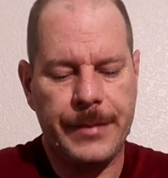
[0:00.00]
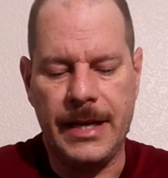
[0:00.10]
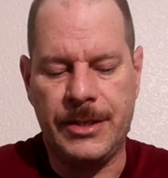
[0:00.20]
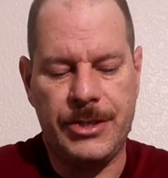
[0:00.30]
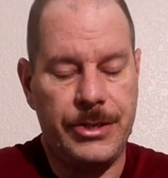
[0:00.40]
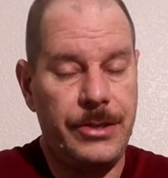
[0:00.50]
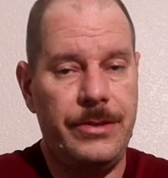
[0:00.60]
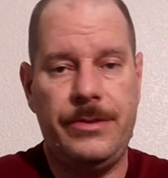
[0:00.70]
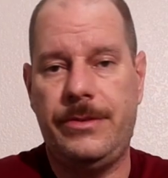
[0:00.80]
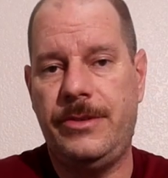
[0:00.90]
It's
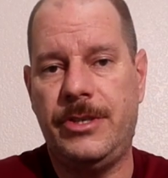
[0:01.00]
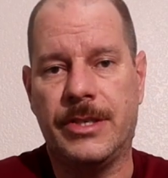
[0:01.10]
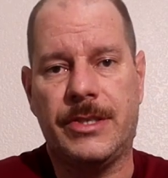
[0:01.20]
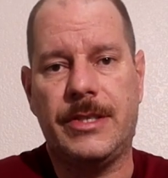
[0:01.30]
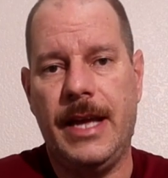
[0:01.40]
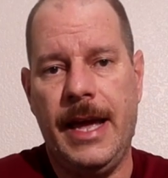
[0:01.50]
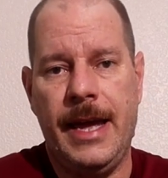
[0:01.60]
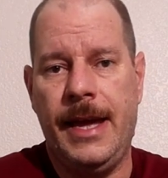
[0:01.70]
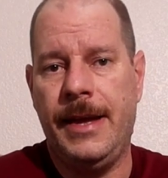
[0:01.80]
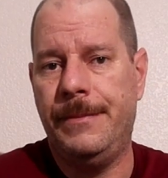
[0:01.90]
just
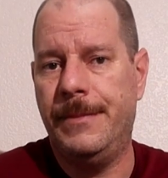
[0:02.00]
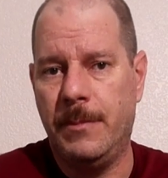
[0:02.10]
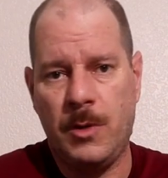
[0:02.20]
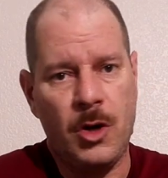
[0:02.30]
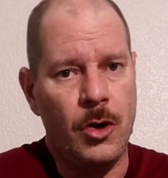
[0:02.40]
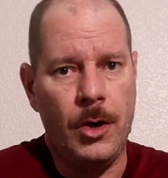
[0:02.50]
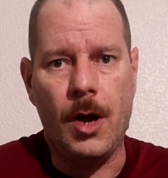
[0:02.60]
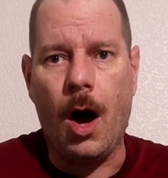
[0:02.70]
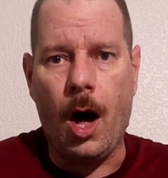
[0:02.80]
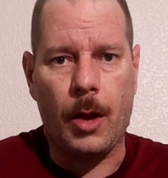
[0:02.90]
a
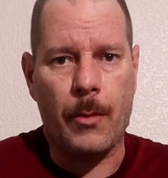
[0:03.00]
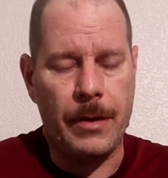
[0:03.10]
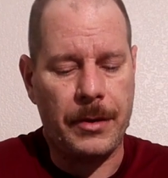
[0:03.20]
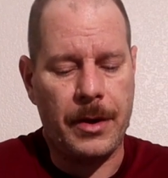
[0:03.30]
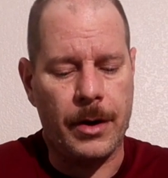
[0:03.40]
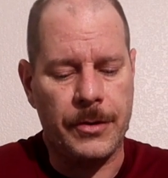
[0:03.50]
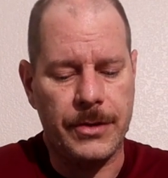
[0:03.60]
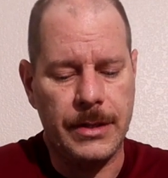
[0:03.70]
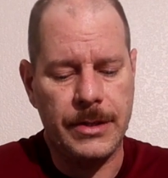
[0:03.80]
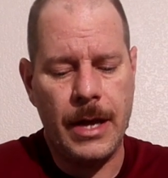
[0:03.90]
good all-around
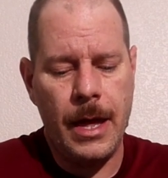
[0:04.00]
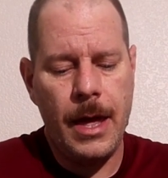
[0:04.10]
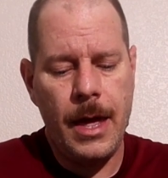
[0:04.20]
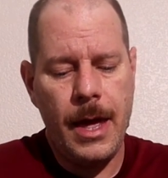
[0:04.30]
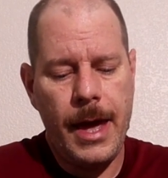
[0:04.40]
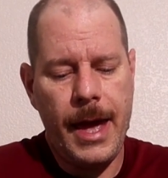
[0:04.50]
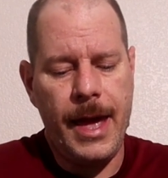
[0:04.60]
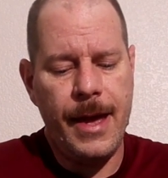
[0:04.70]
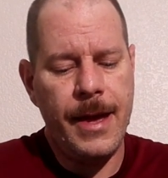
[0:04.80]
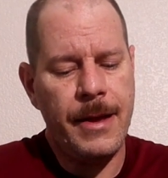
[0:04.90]
cartridge.
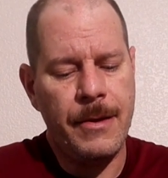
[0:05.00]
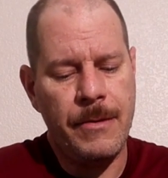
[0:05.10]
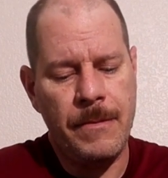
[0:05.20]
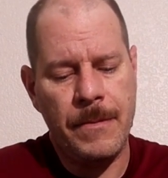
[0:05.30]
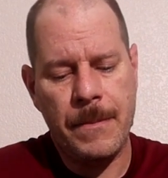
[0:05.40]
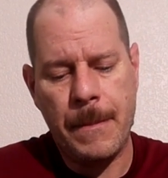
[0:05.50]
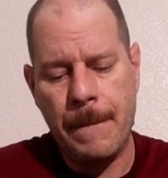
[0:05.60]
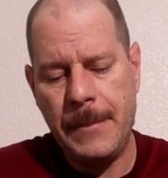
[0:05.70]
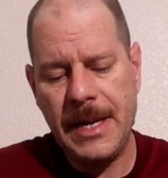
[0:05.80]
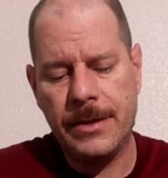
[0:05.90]
A
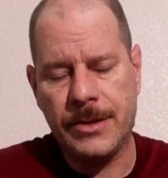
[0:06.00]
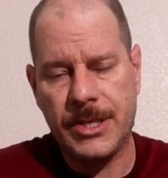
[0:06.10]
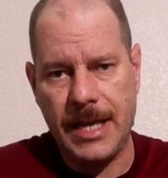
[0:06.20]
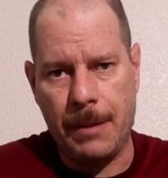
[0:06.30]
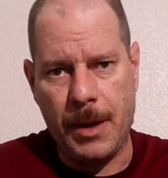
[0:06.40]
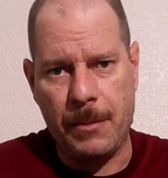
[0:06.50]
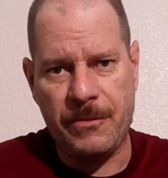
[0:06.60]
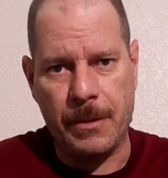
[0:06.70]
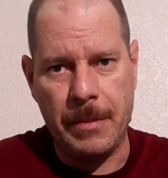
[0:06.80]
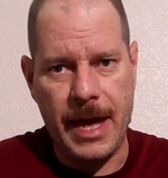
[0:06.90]
bigger step up
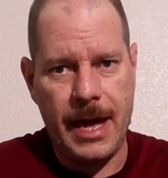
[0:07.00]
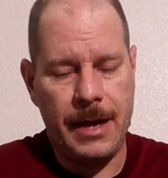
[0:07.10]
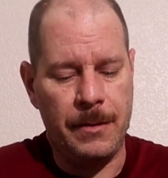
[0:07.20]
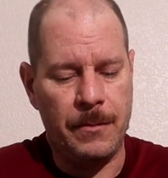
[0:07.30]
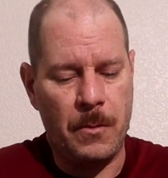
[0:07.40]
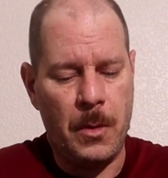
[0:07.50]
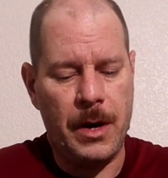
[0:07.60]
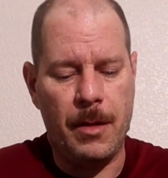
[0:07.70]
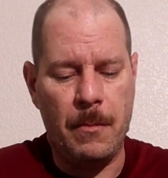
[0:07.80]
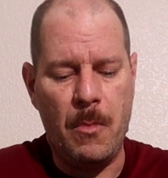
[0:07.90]
from that, and one
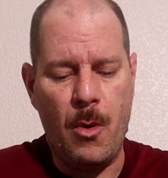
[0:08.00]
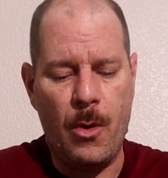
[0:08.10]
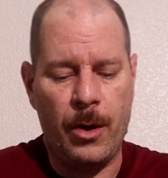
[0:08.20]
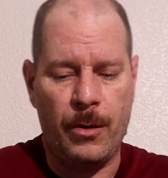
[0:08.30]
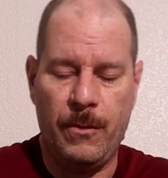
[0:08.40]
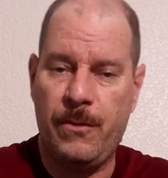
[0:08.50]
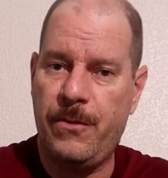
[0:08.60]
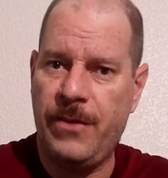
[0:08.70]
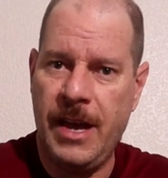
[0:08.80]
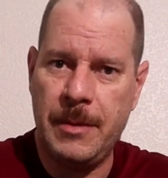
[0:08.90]
of the more
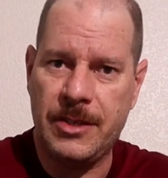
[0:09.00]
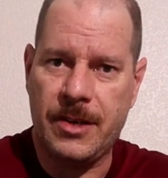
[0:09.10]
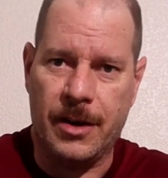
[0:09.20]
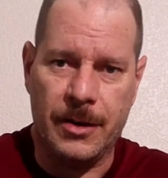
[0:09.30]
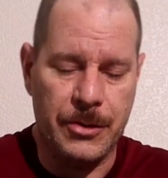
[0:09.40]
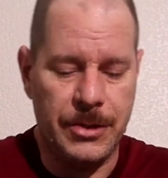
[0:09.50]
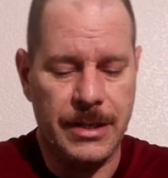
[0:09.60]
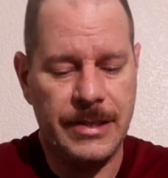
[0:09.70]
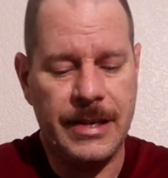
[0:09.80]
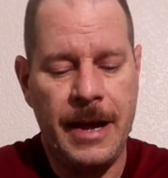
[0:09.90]
famous
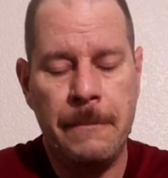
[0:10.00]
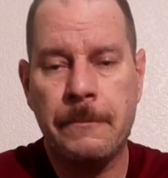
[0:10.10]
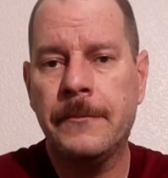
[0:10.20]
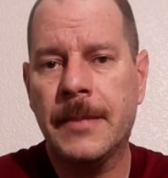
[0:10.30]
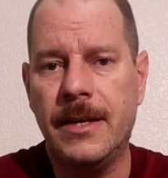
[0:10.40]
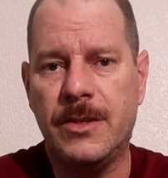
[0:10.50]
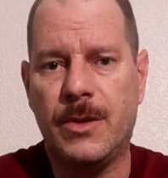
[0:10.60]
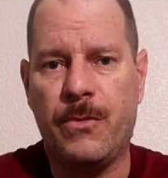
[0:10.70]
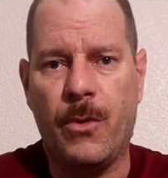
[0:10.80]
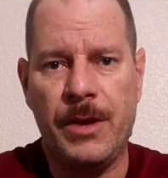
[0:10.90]
cartridges, is
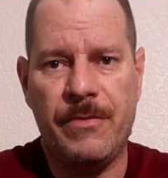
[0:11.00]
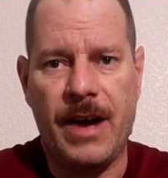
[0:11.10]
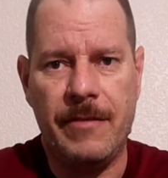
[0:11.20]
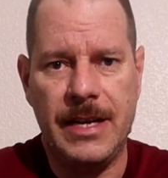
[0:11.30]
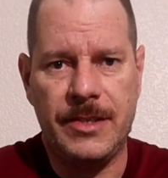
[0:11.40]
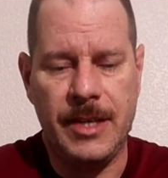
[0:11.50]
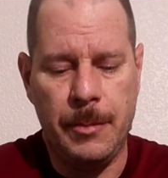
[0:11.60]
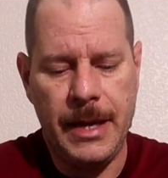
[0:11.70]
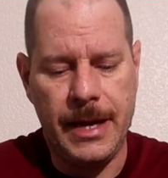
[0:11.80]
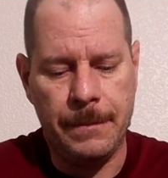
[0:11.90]
the 45
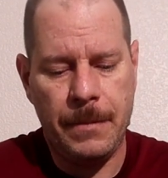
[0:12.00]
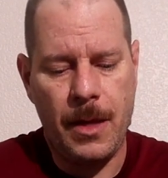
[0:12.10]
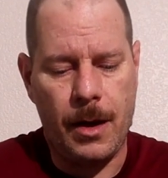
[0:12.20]
ACP.